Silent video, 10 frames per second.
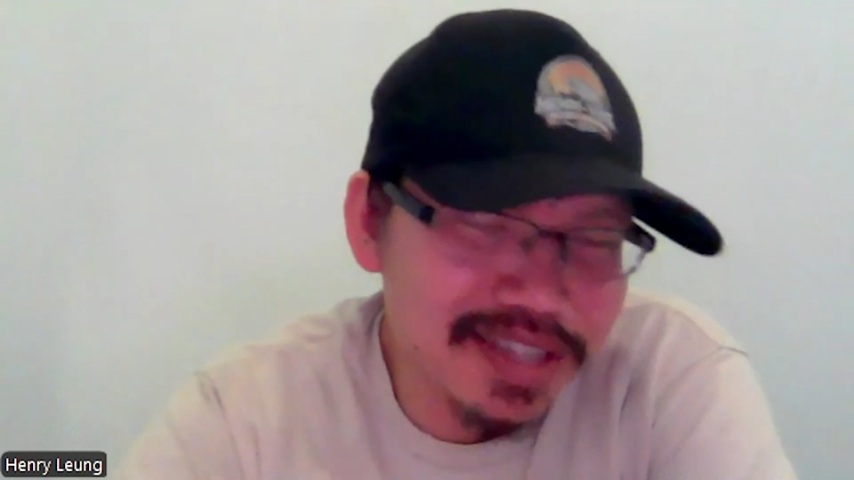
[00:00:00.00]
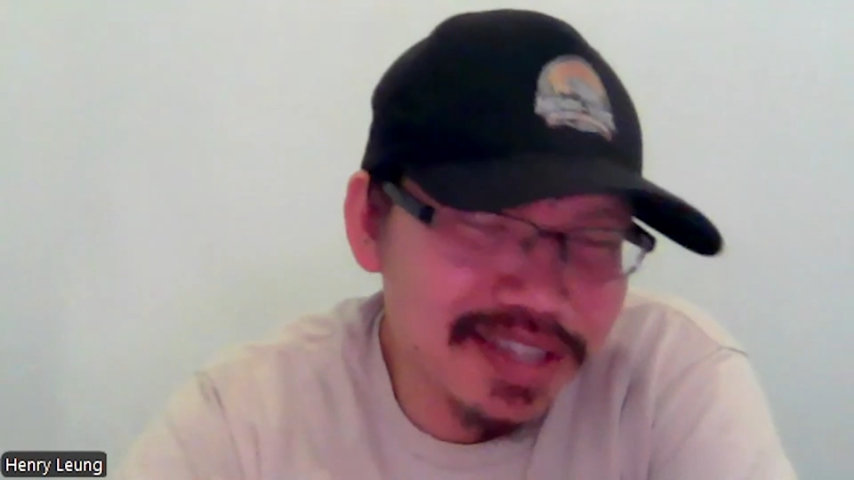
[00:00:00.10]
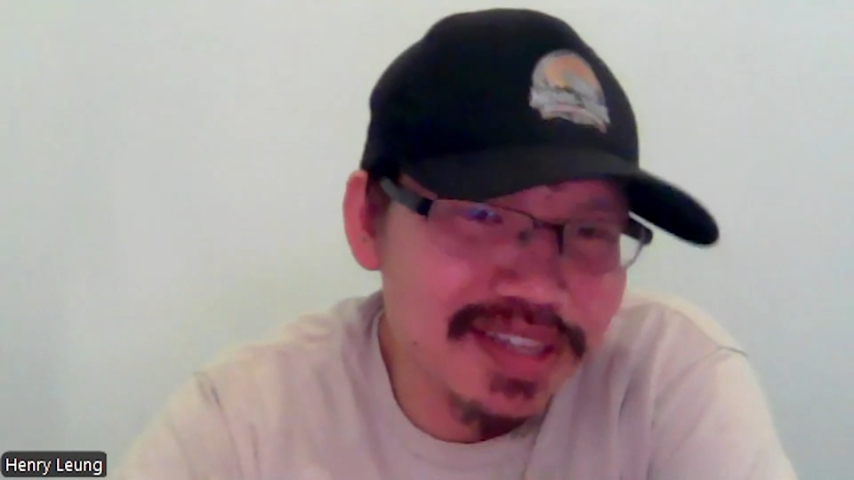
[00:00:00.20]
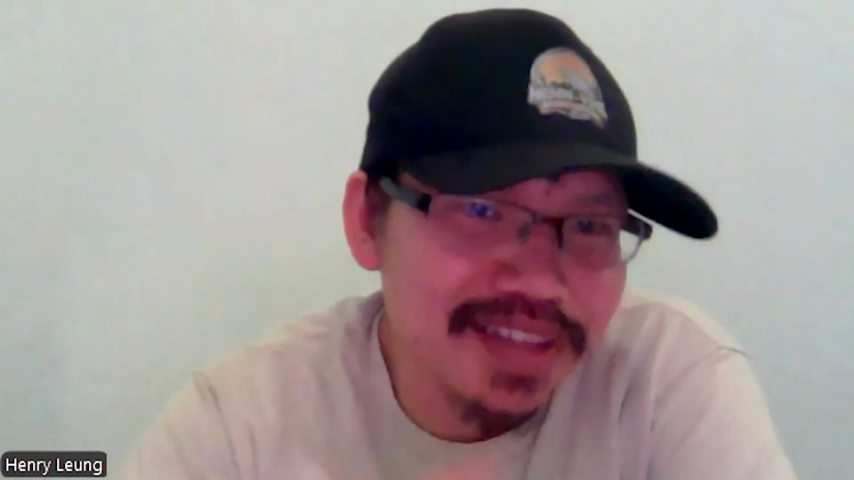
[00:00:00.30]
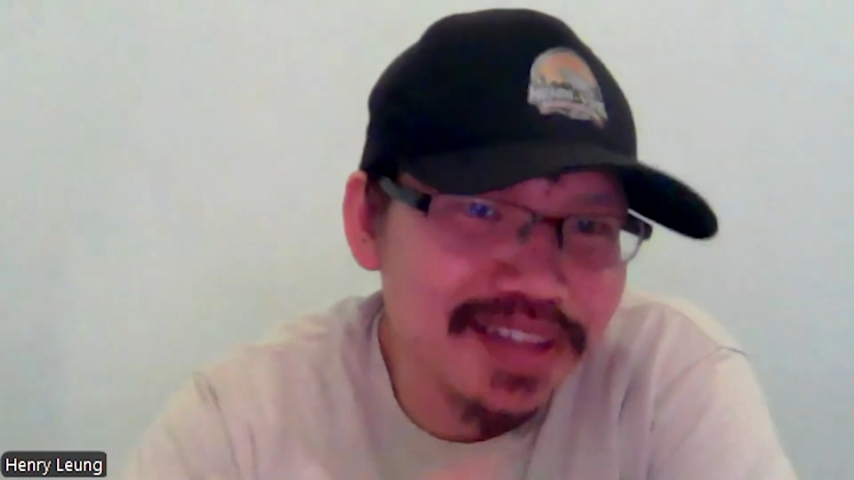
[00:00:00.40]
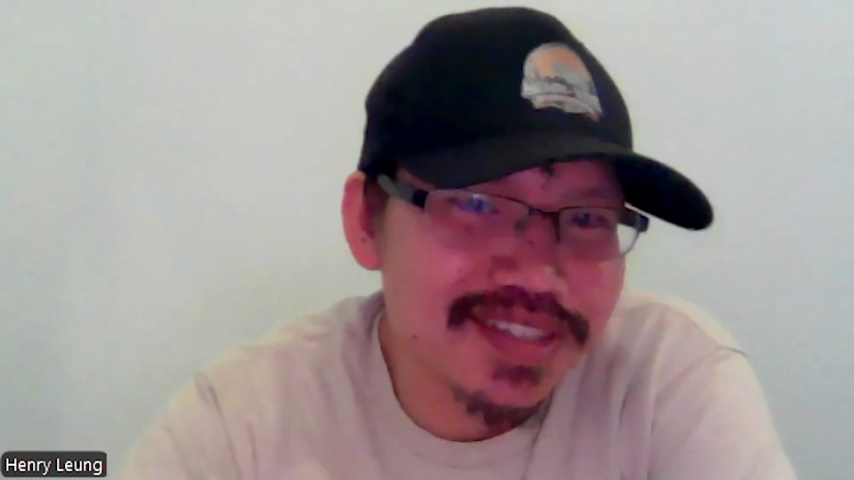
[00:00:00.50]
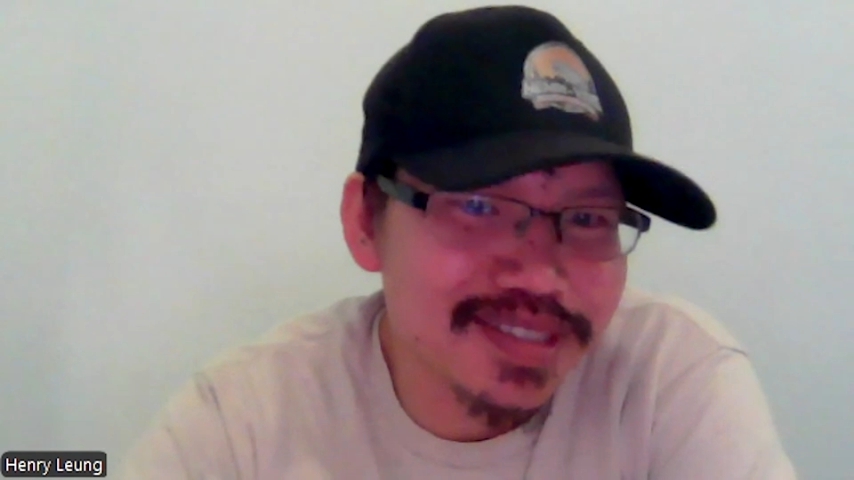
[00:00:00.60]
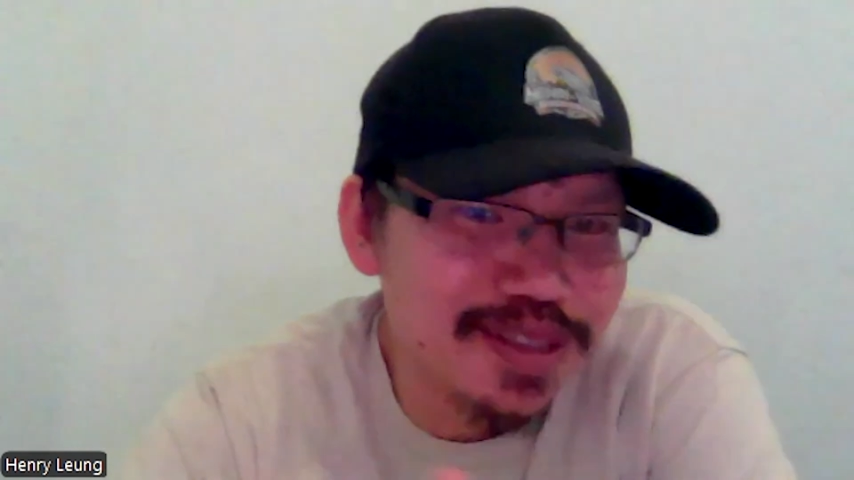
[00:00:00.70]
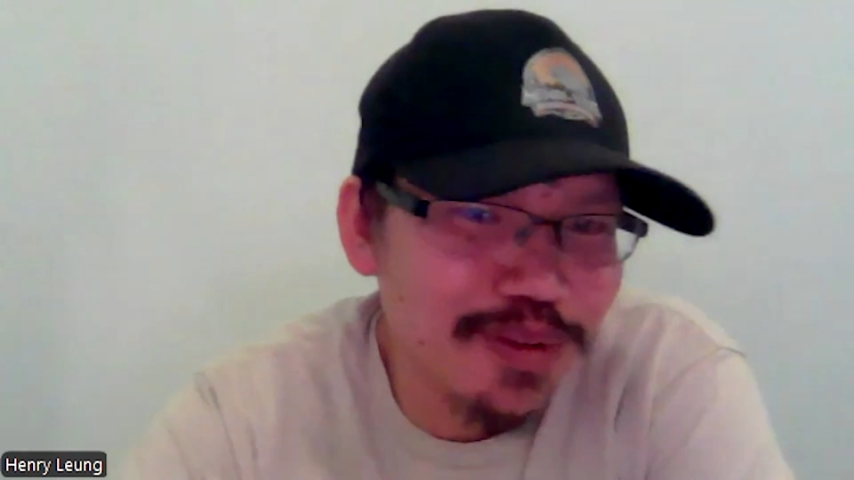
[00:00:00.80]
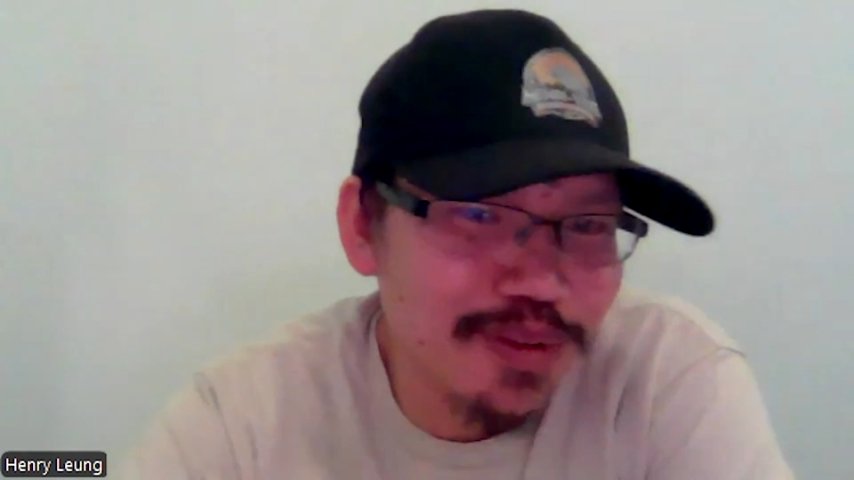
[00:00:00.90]
Because like this is
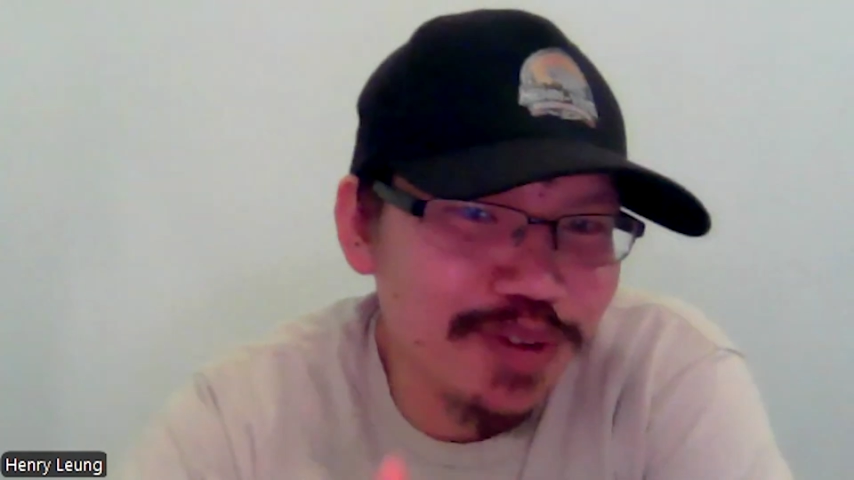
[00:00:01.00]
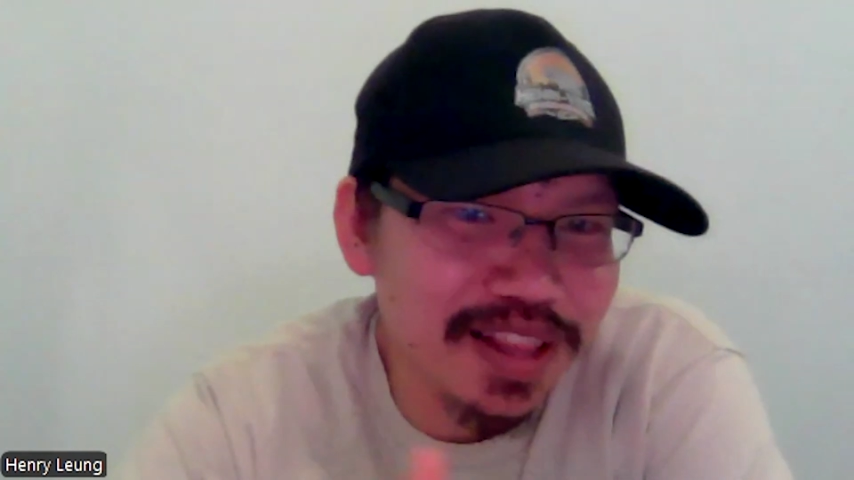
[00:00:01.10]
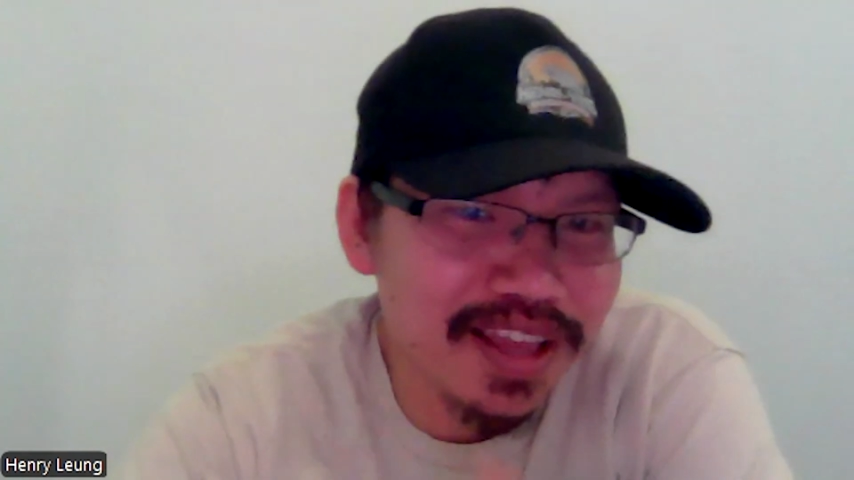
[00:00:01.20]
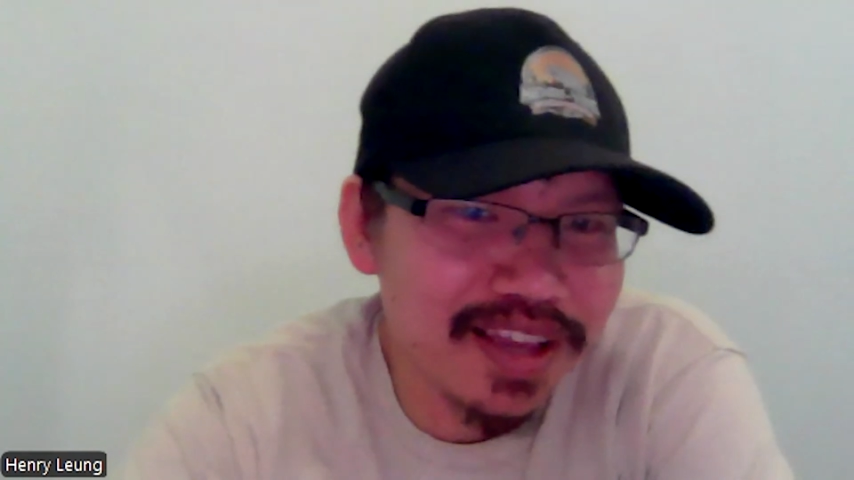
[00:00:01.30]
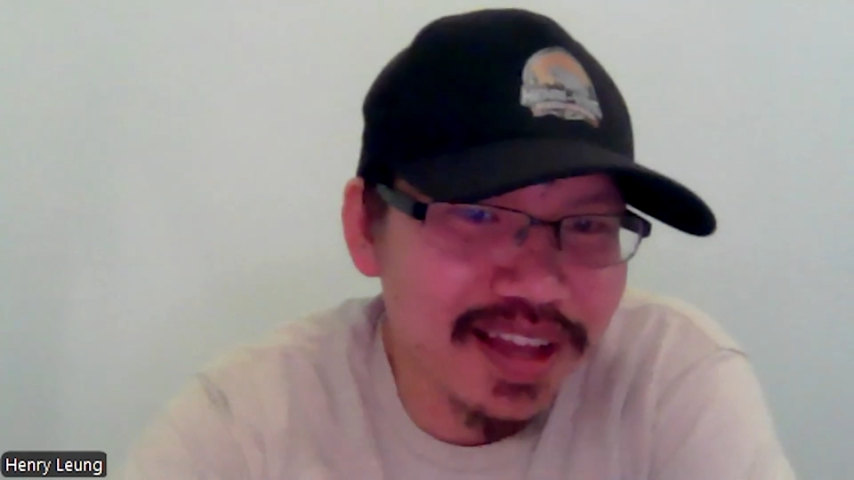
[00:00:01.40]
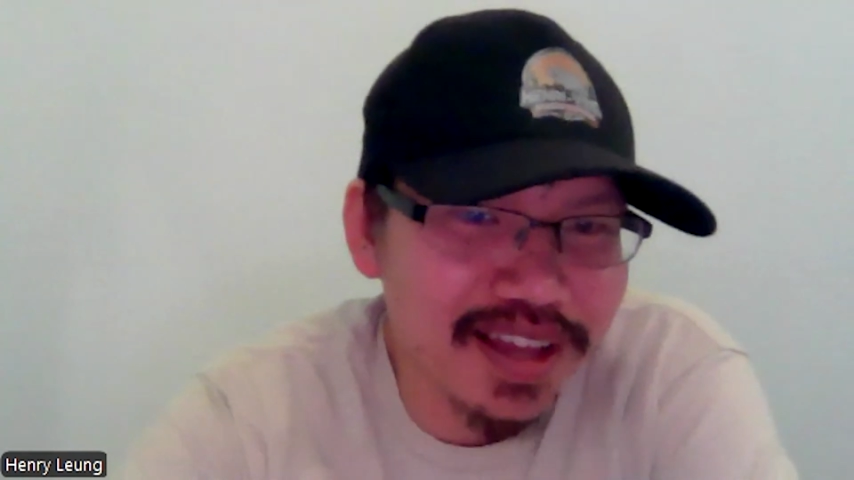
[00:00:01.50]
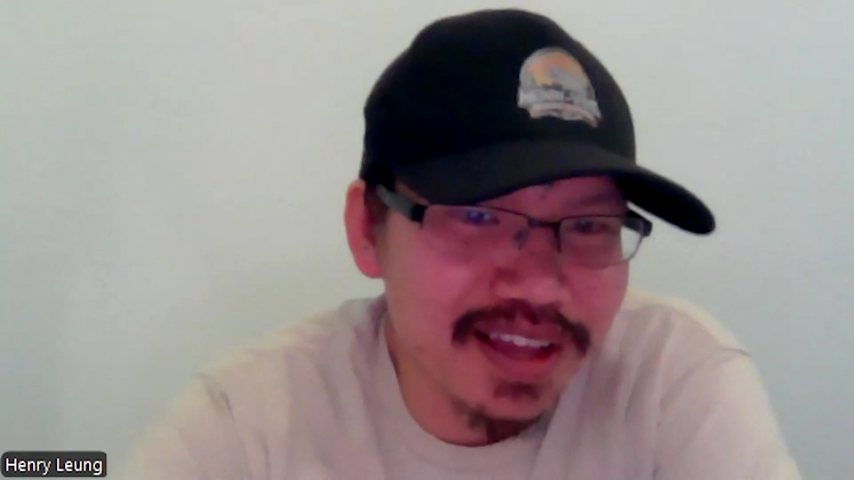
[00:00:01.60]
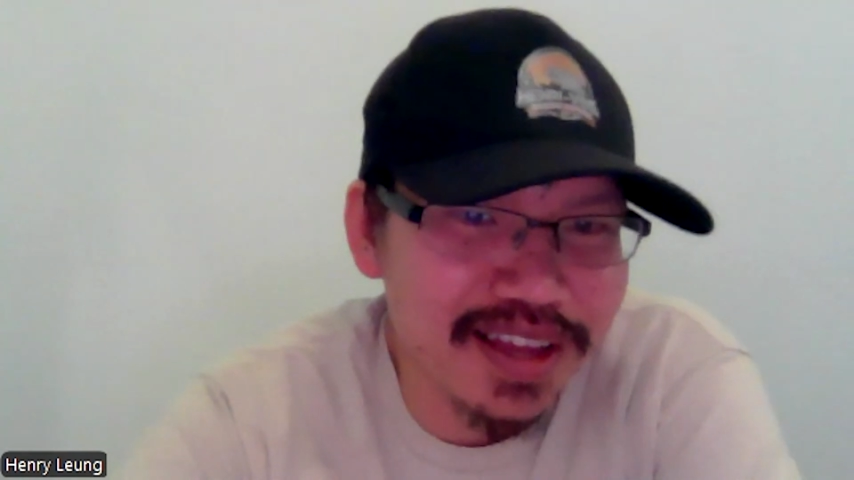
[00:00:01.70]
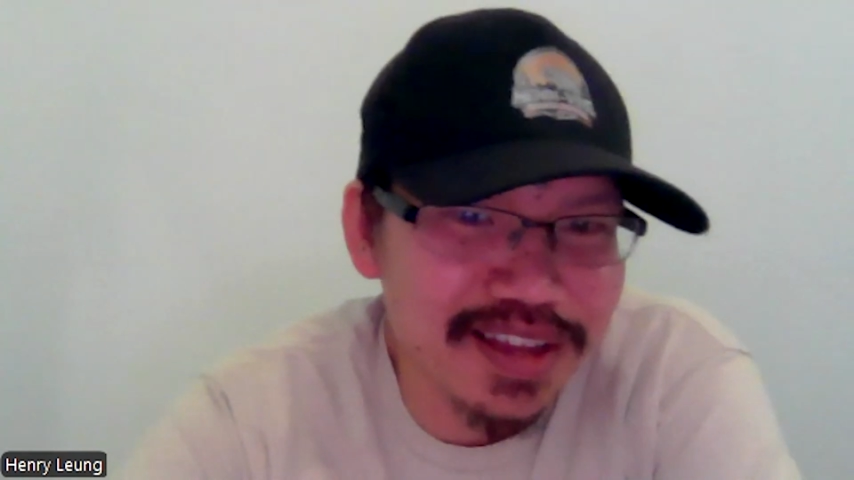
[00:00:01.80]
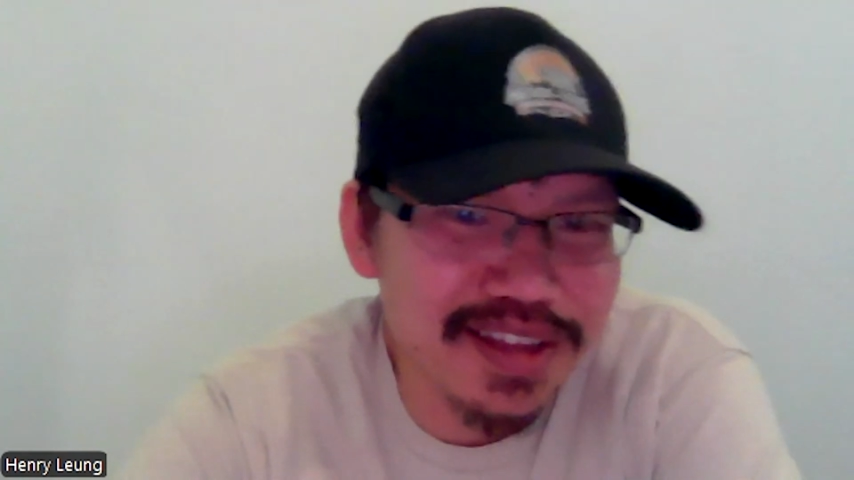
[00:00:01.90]
different. Like I